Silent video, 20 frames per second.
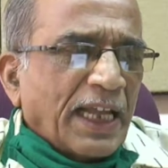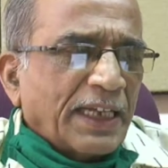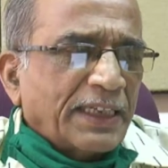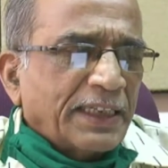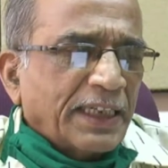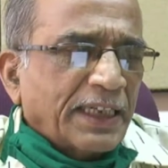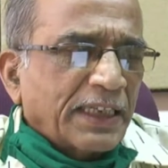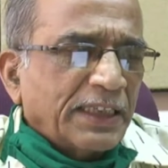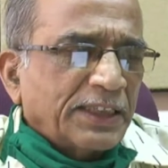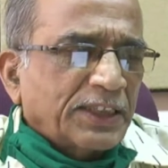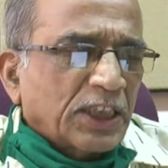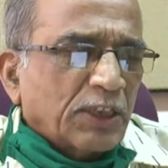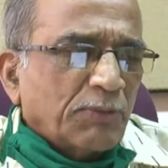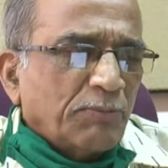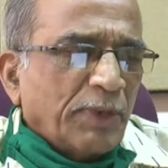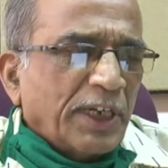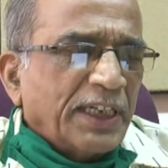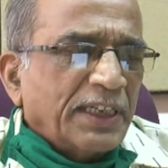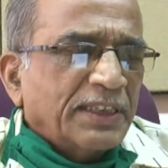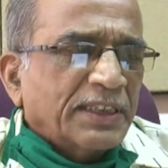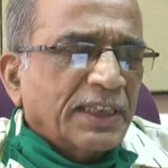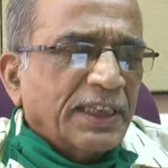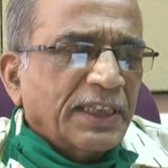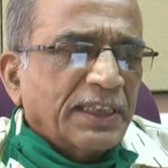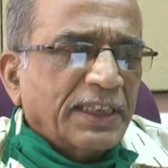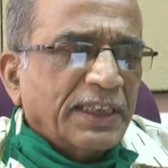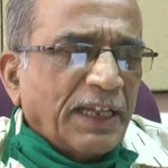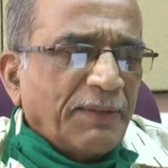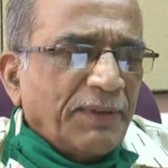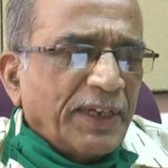agriculture
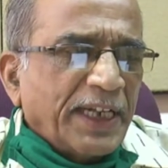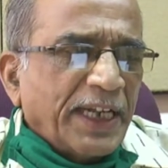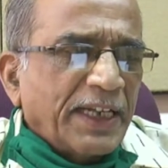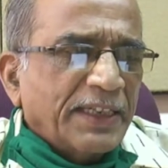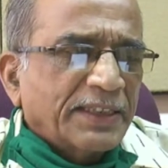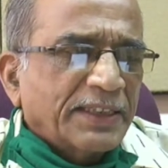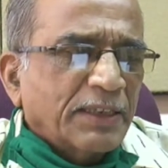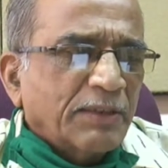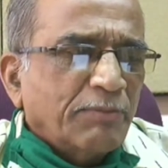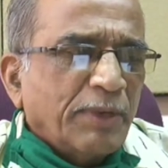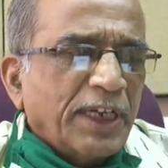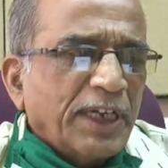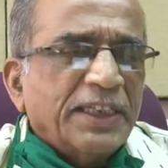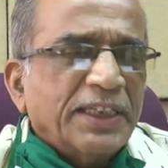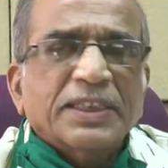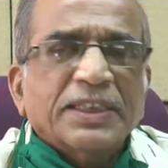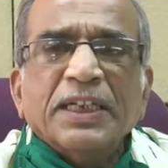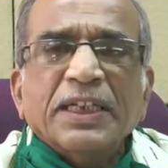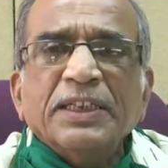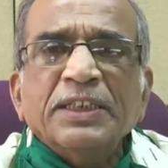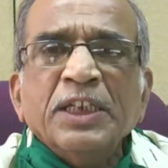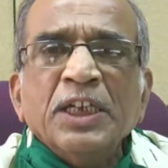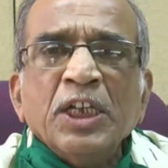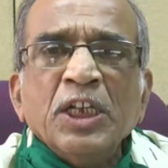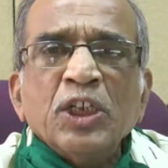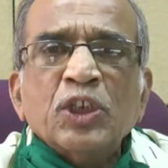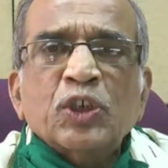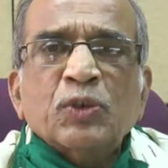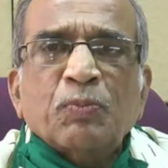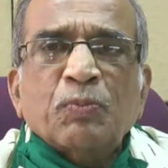medicine, navigation medicine,
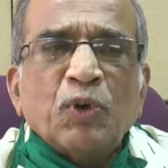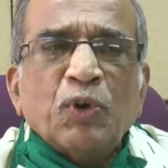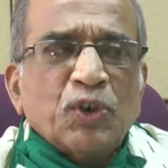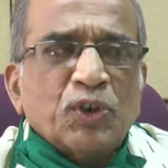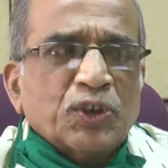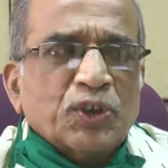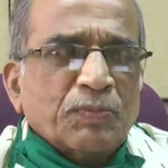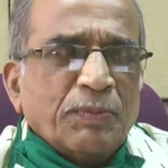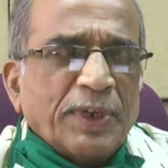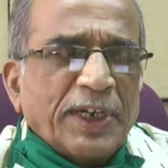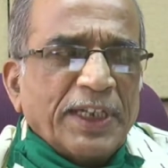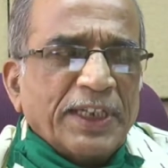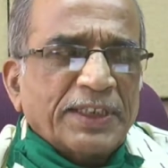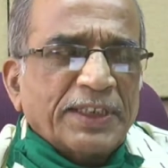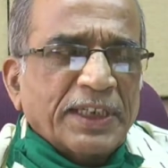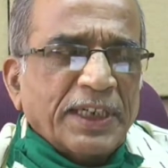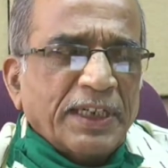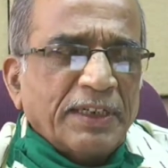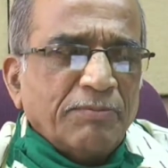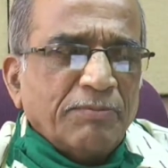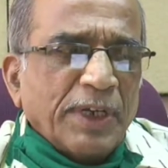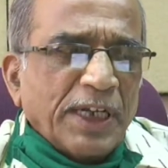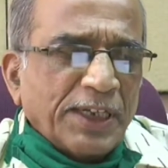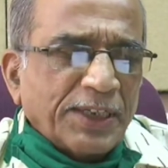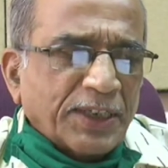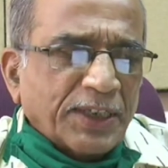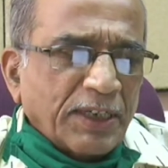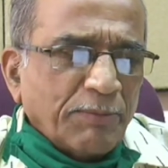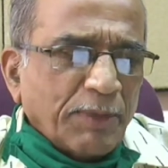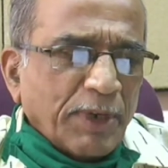sports medicine,
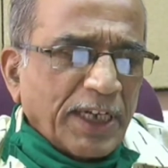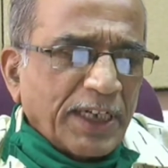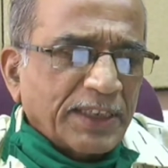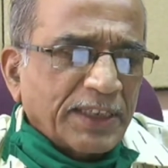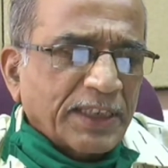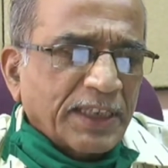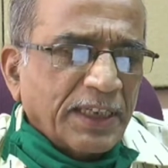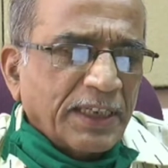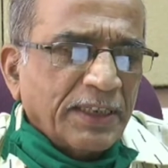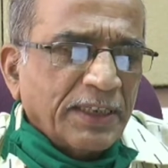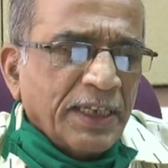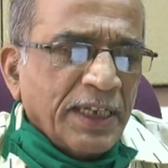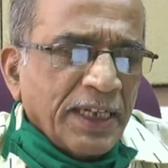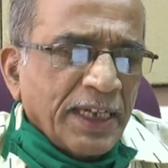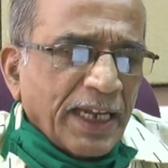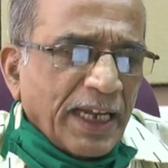military medicine,